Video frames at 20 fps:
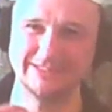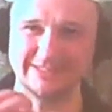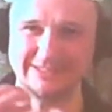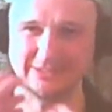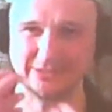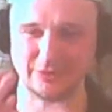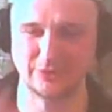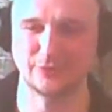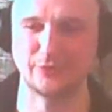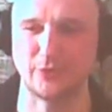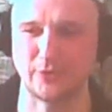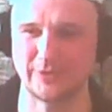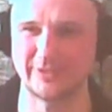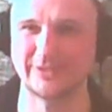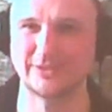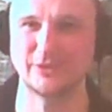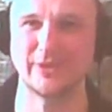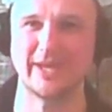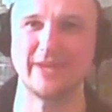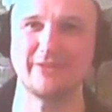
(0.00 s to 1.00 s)
looked
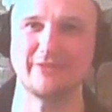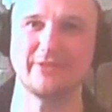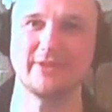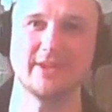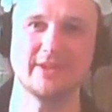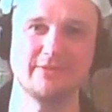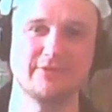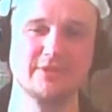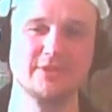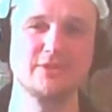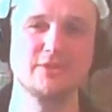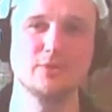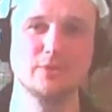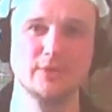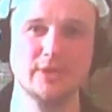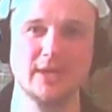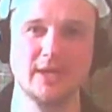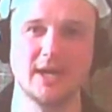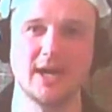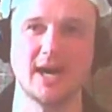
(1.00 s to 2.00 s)
forward to have, have a
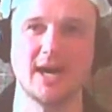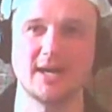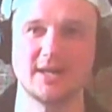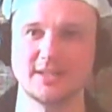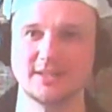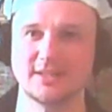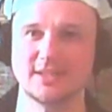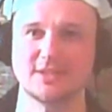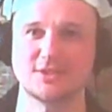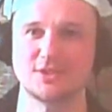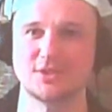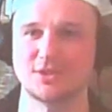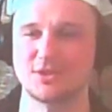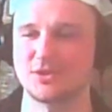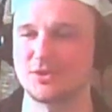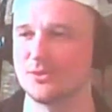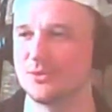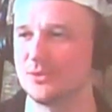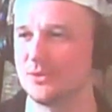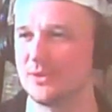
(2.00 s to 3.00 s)
new architecture
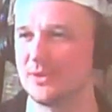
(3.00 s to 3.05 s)
to